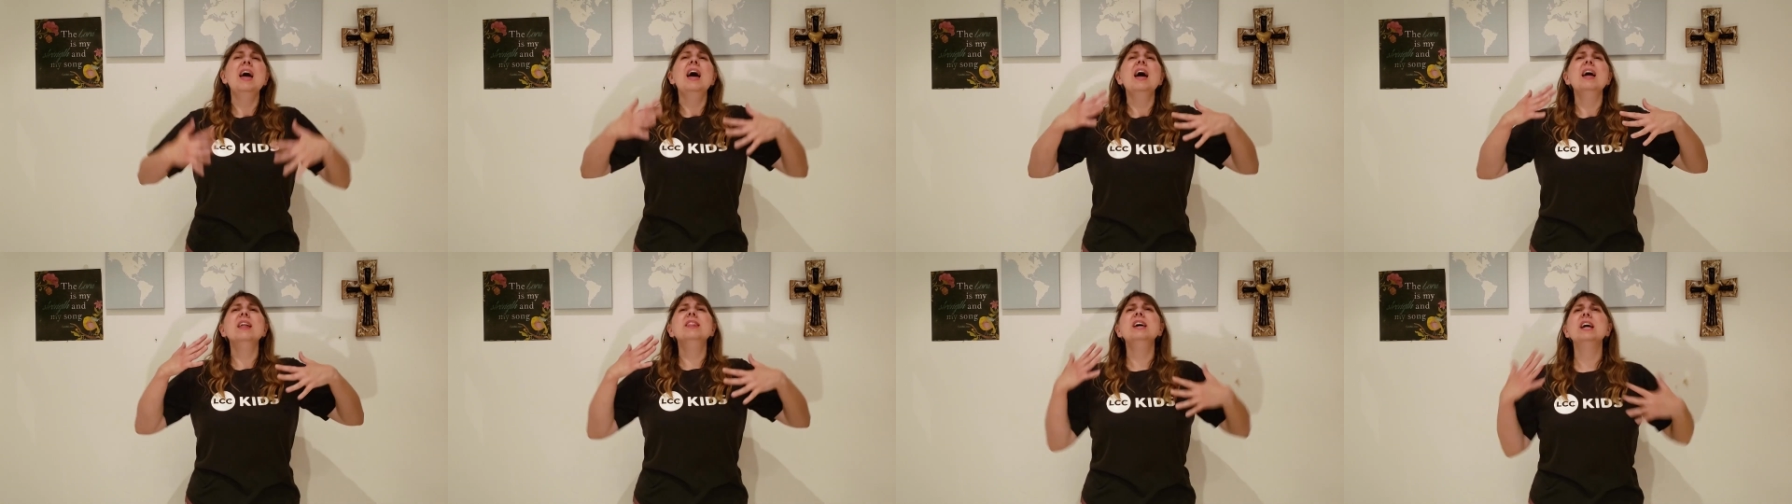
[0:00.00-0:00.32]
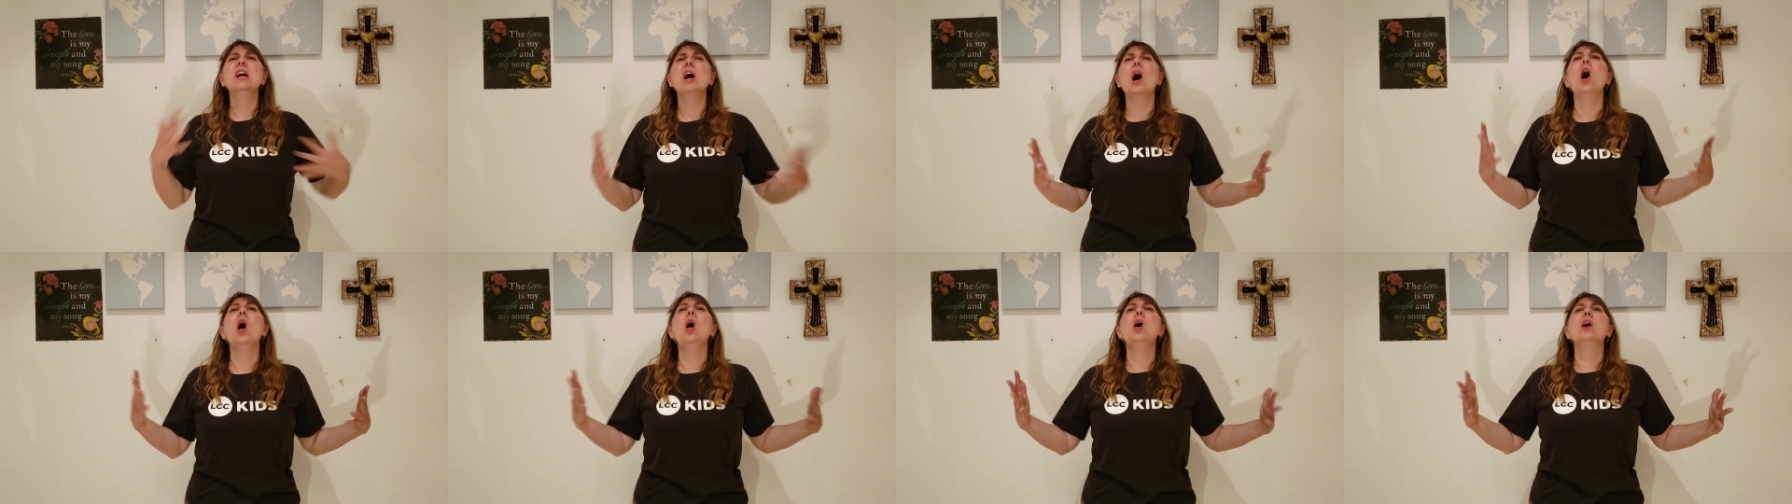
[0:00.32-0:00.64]
And they
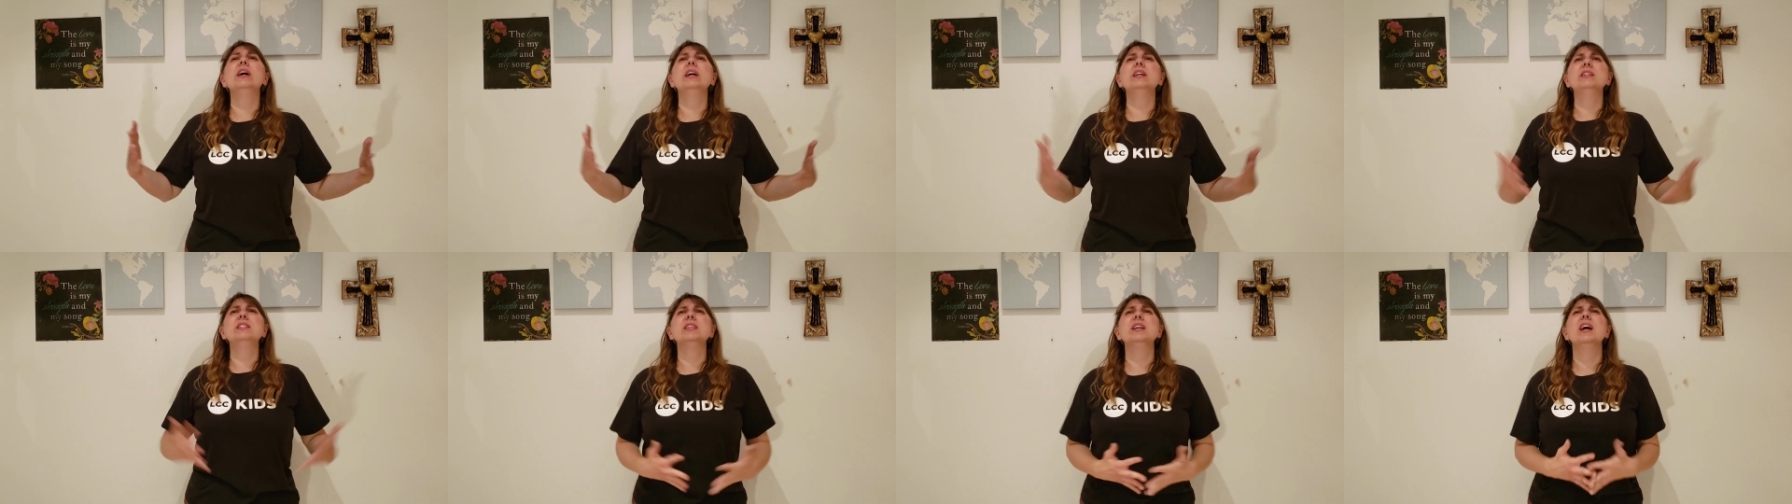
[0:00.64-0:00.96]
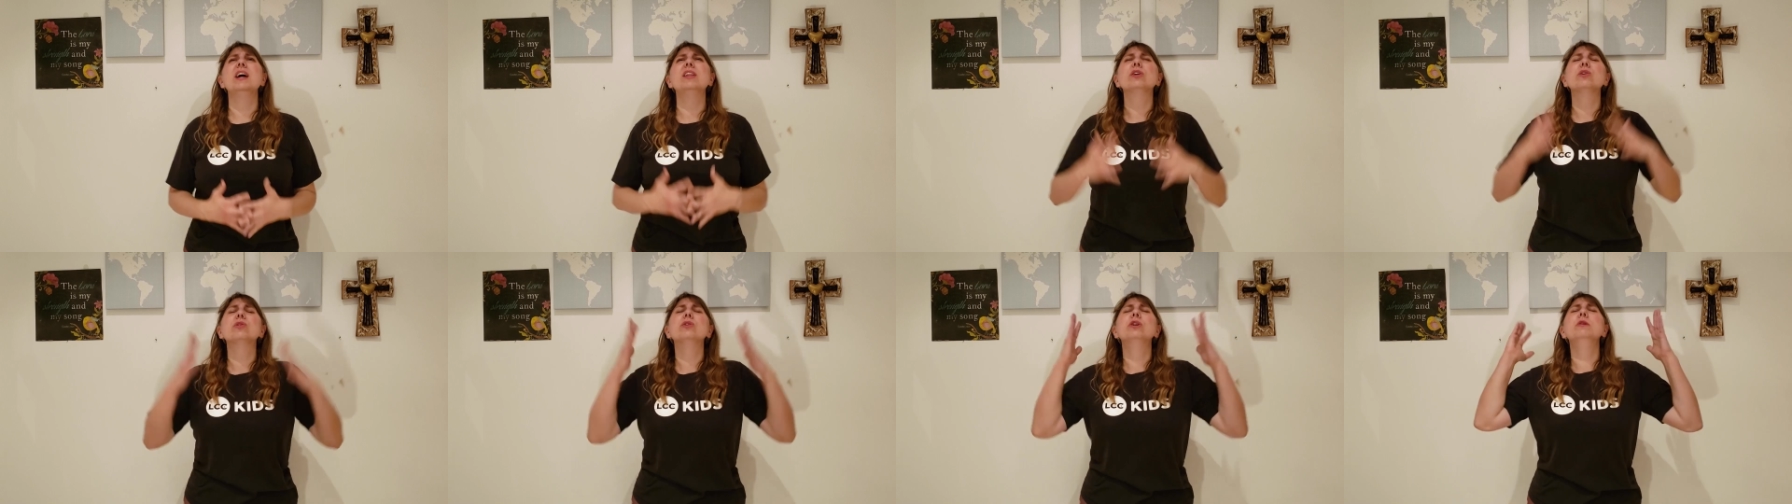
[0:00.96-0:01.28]
all get
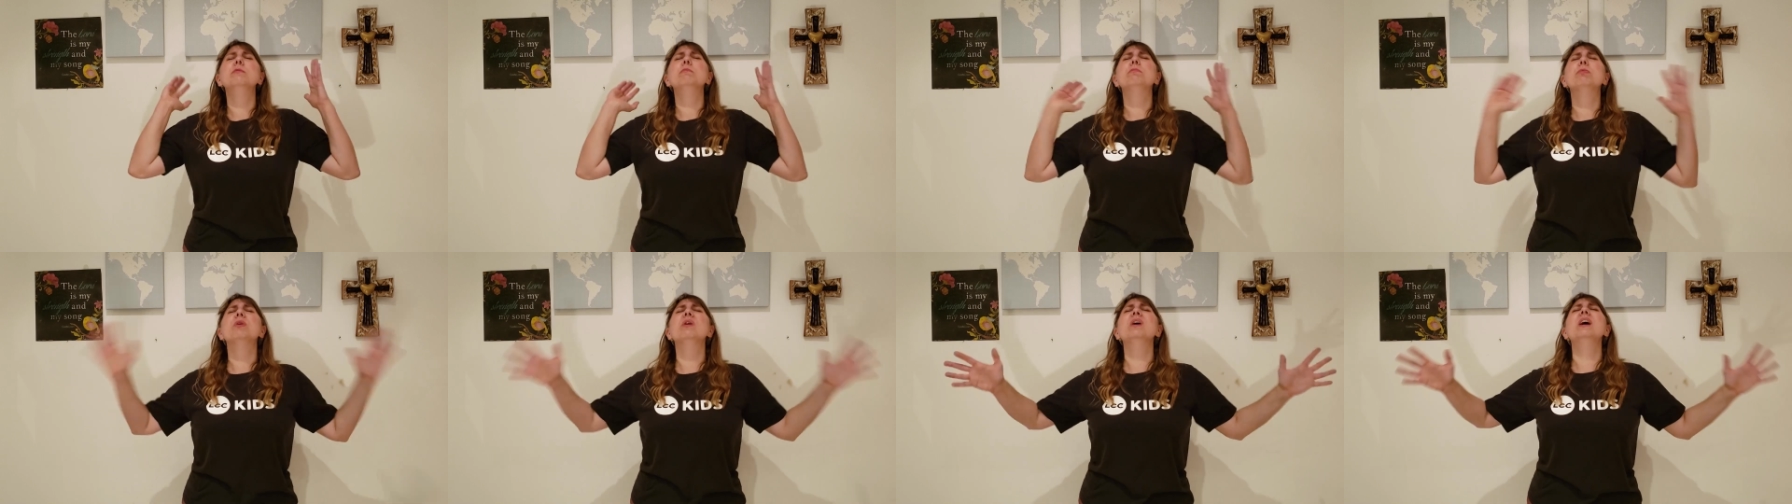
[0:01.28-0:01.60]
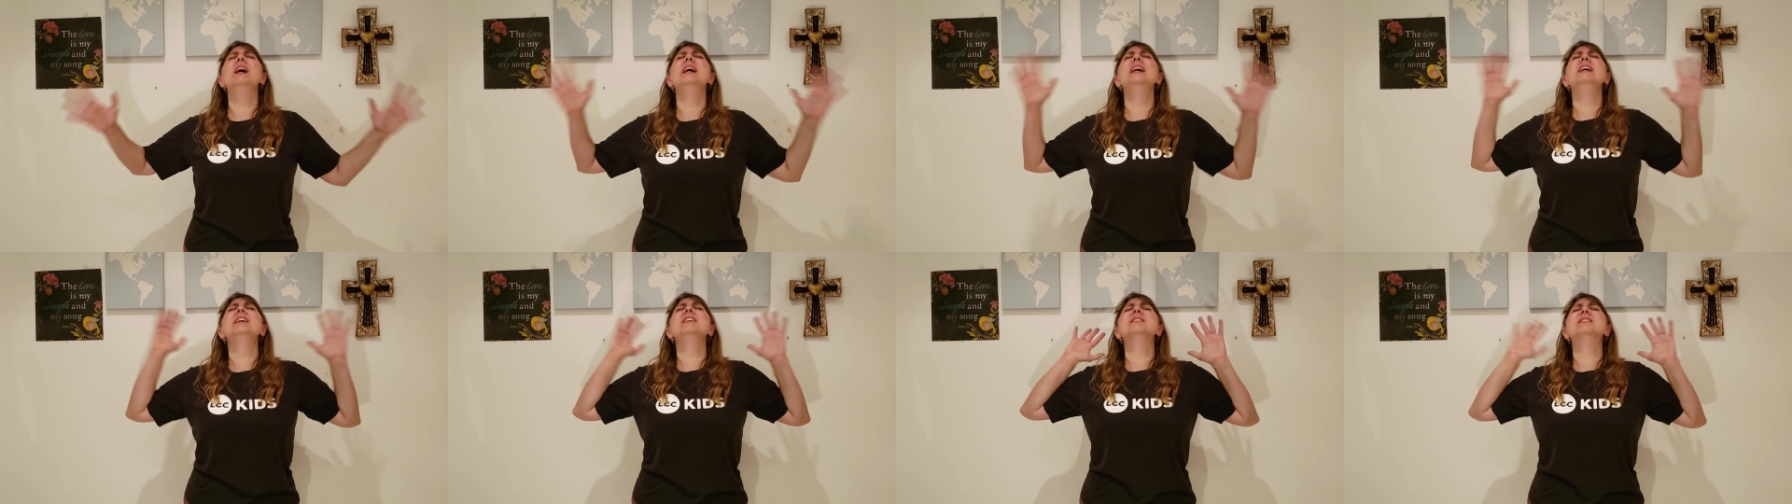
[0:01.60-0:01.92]
together and
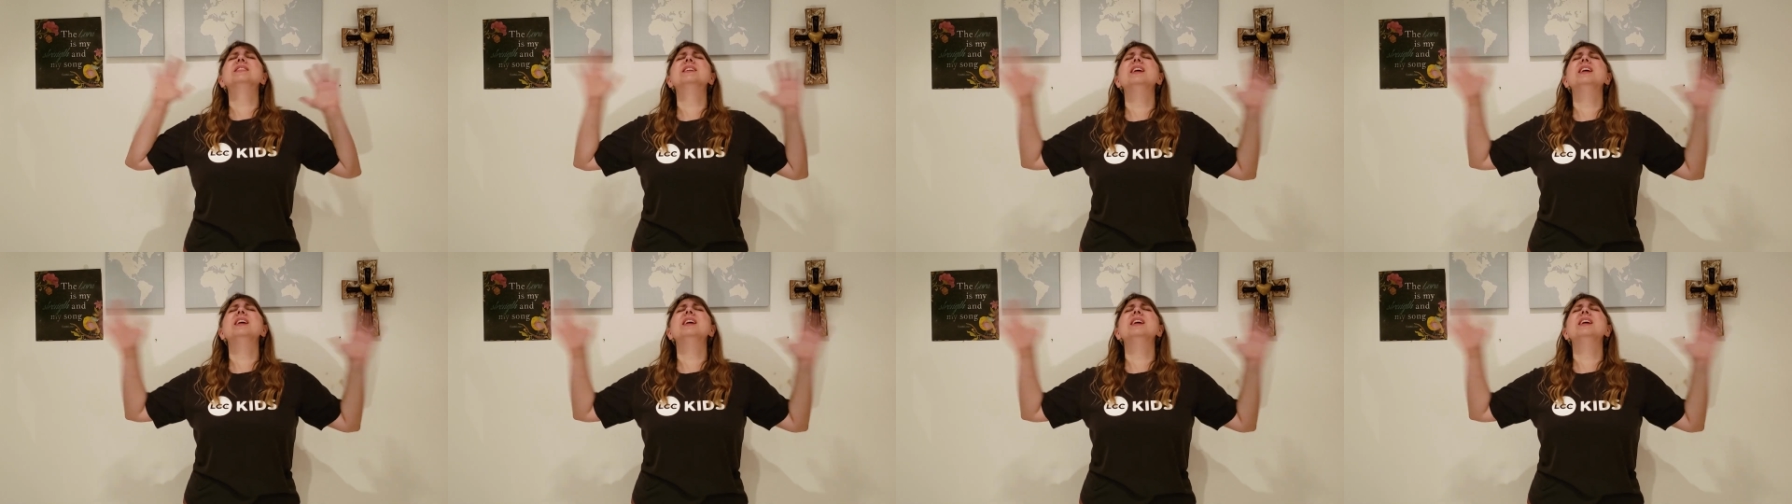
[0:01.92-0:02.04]
praise